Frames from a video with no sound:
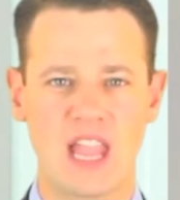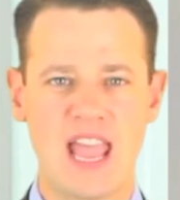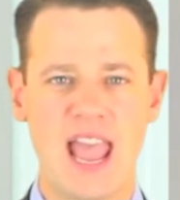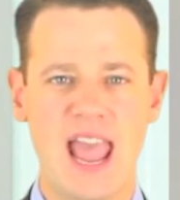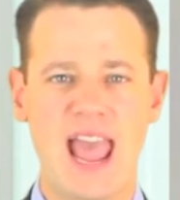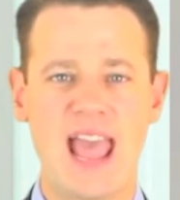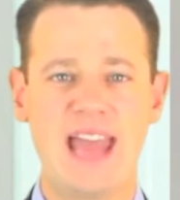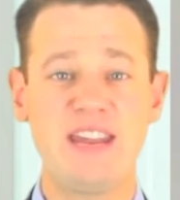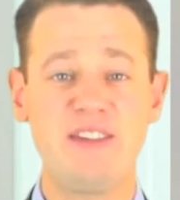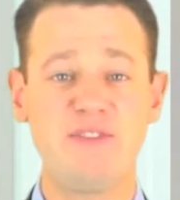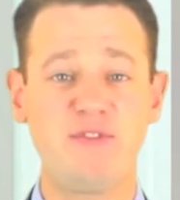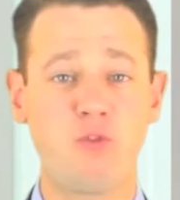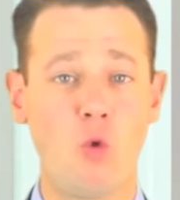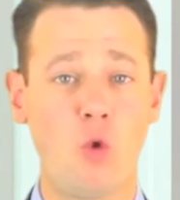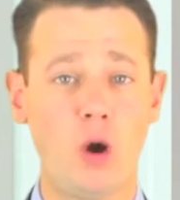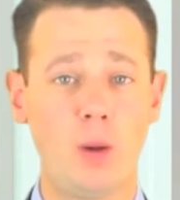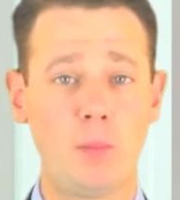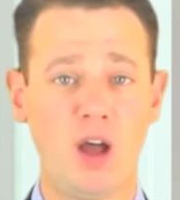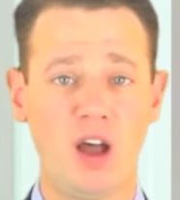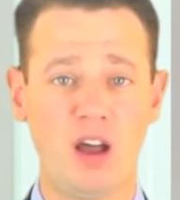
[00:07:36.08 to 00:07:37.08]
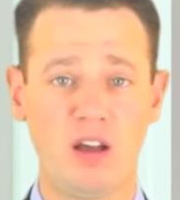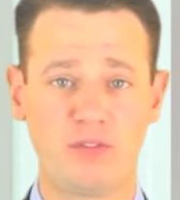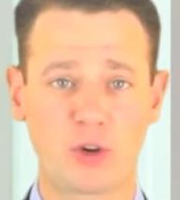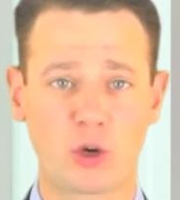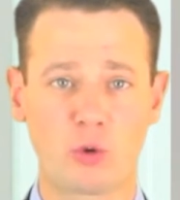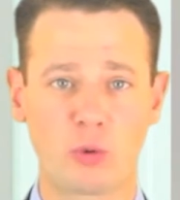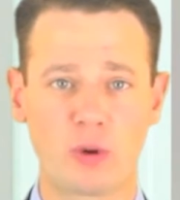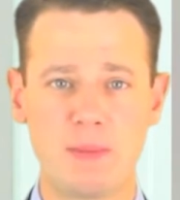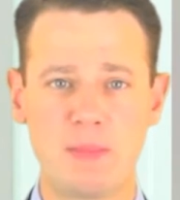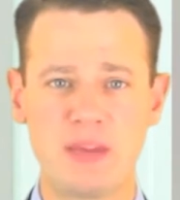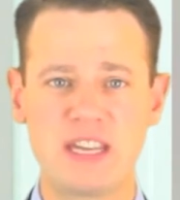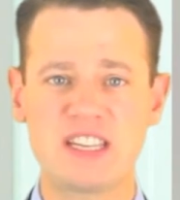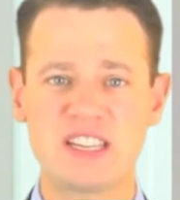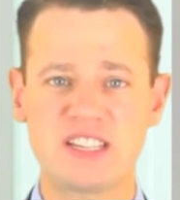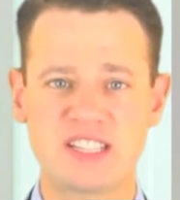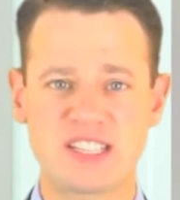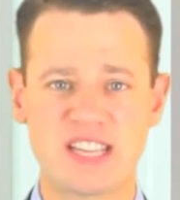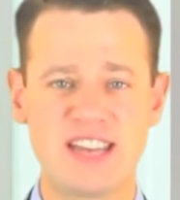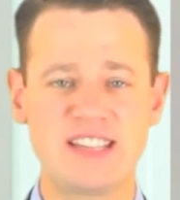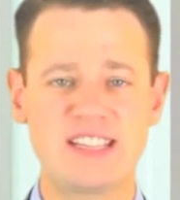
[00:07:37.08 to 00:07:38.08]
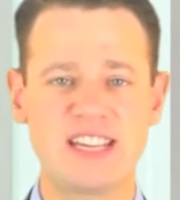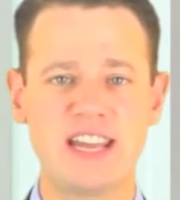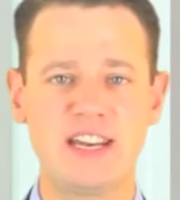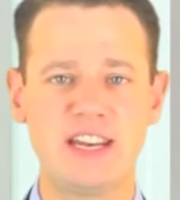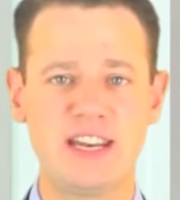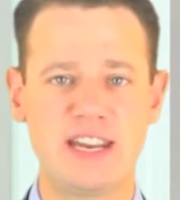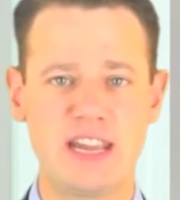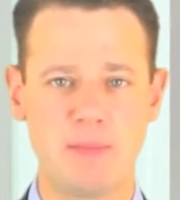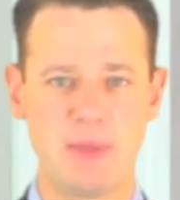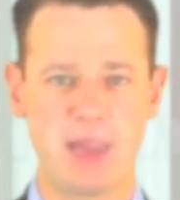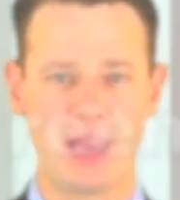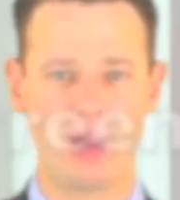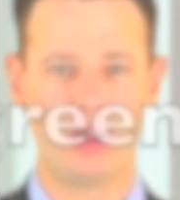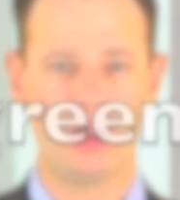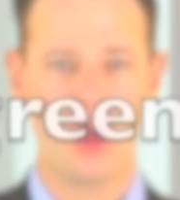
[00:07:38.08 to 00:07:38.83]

Any form of agreement sent in an email